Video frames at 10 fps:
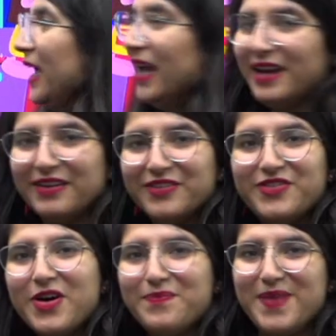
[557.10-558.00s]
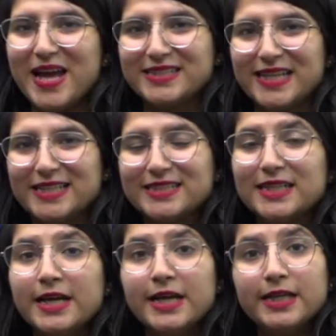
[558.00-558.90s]
4 presents.
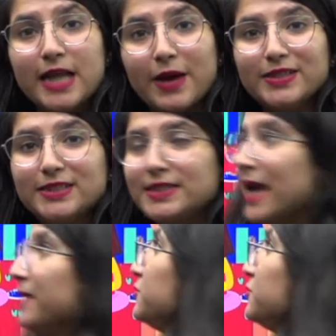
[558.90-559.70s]
Now it's time